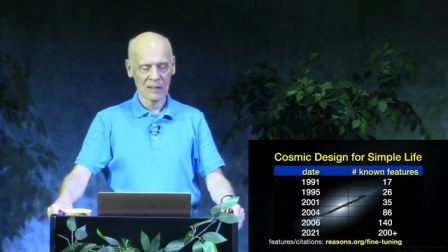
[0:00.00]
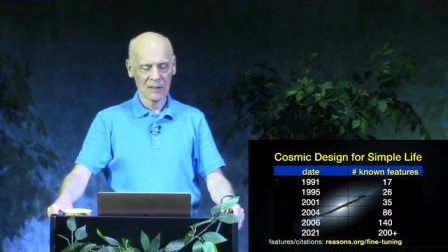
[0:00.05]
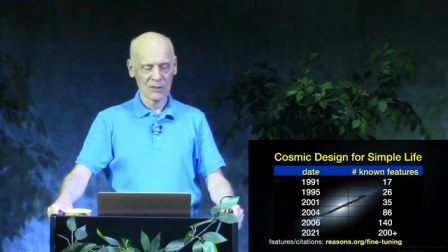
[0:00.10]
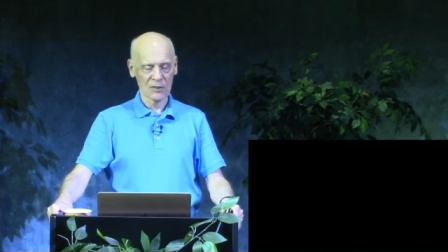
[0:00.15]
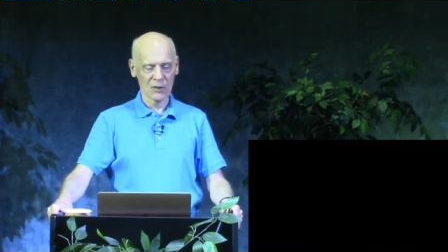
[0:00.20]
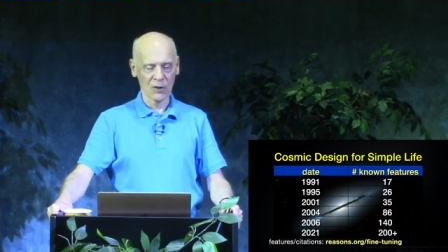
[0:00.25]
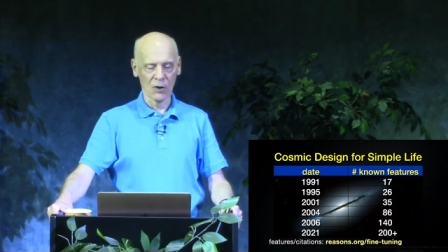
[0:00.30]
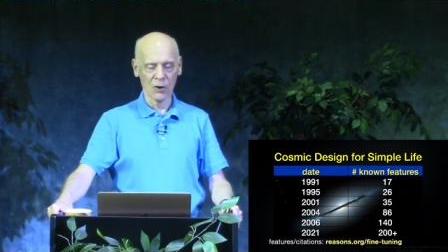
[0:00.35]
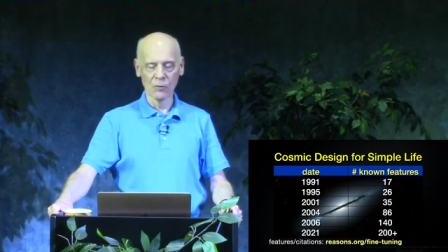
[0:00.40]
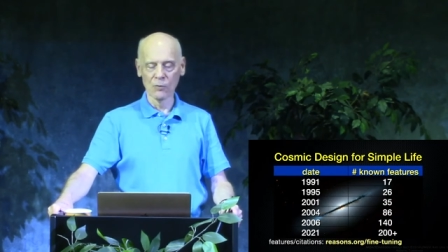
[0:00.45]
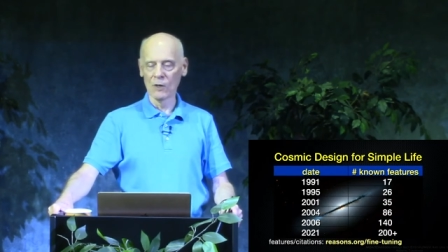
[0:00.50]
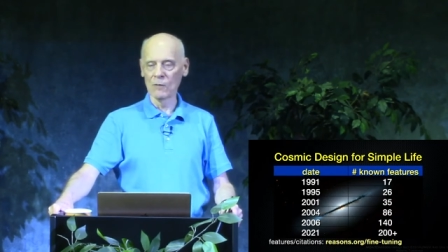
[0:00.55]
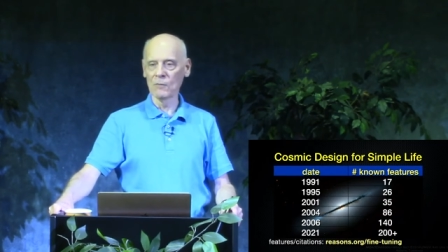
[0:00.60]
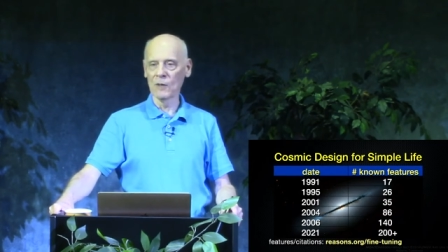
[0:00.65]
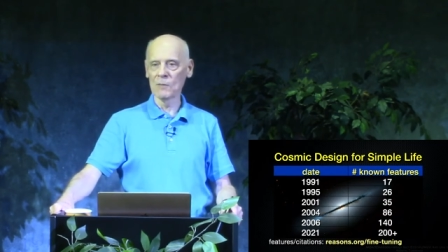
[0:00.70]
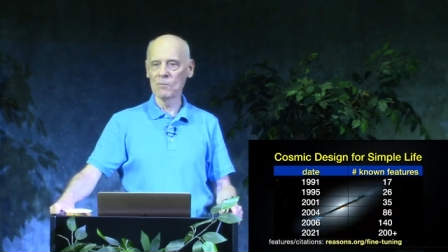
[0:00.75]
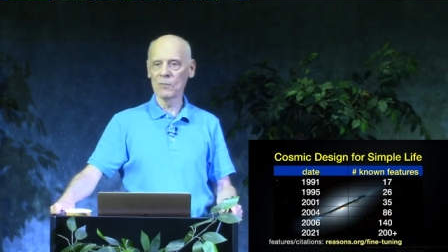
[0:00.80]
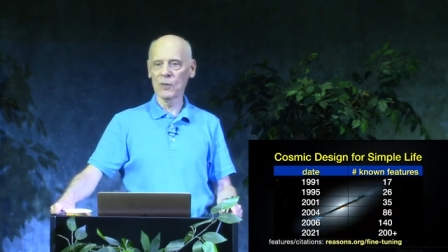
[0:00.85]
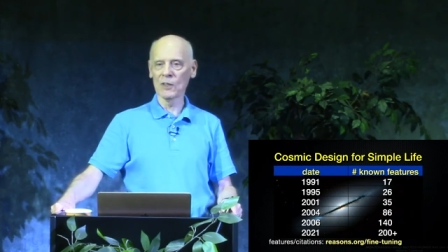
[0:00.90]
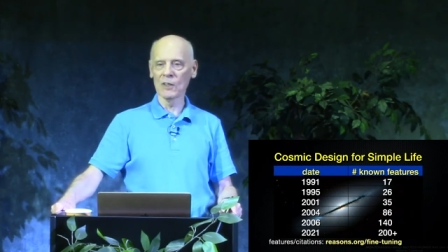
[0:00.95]
So when
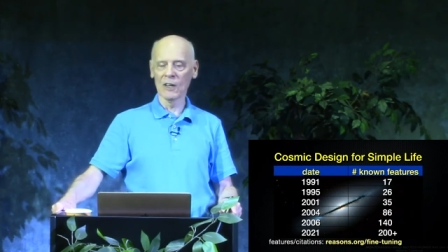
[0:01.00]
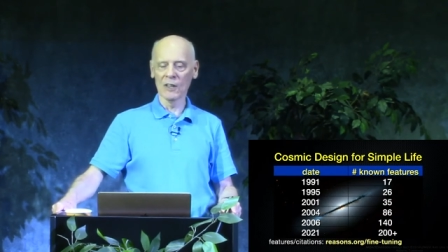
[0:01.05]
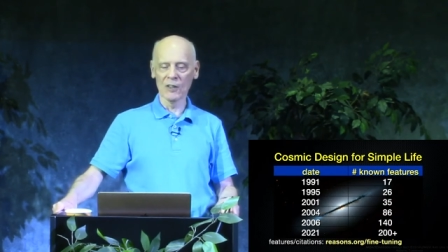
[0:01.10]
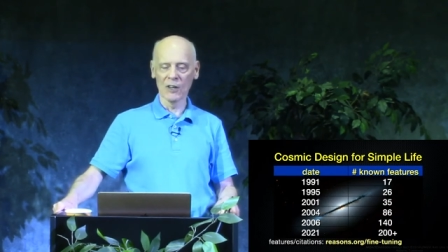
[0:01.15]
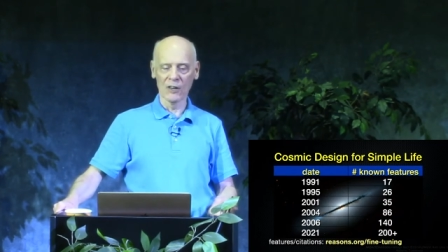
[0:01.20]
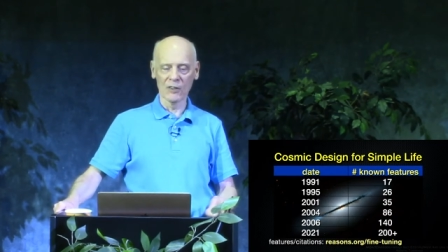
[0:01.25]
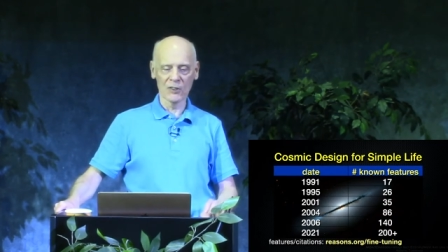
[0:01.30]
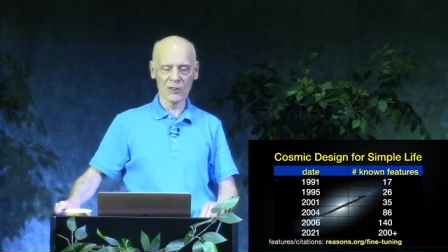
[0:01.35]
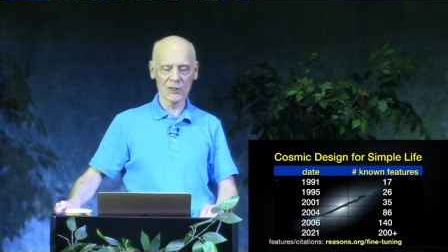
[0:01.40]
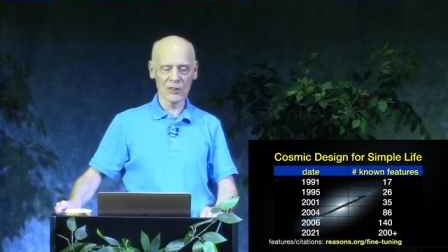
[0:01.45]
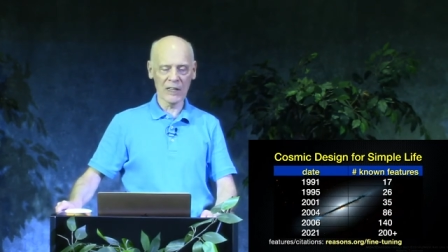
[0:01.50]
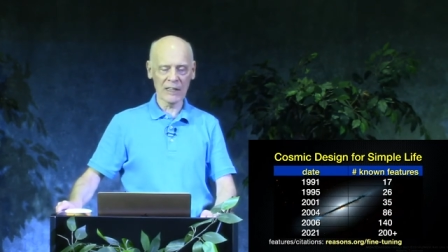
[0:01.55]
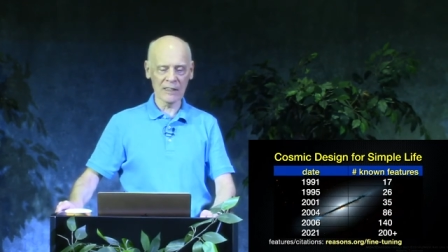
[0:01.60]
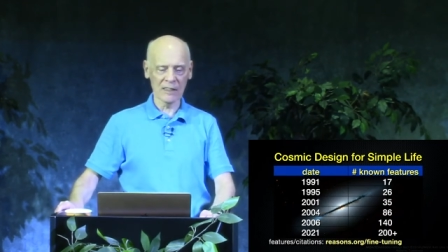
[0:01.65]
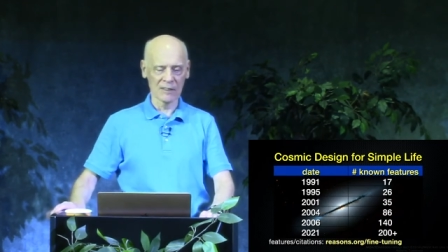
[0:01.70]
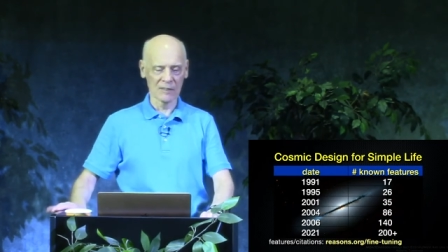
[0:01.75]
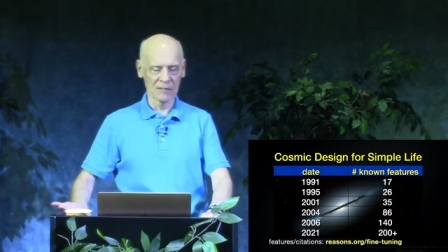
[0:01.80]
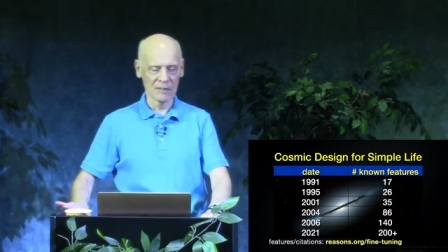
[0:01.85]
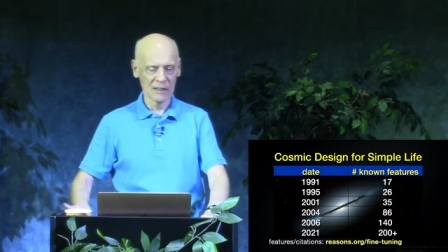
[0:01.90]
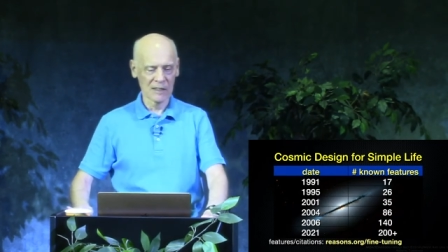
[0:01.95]
we put out our
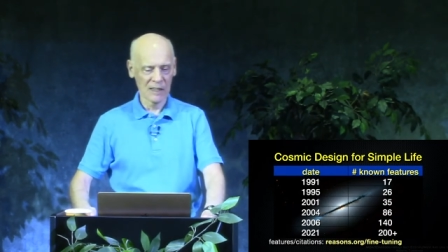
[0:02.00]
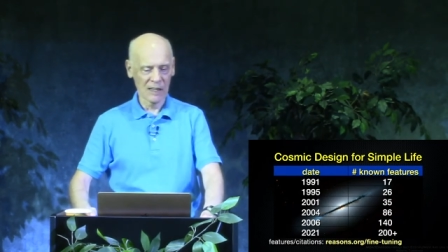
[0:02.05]
second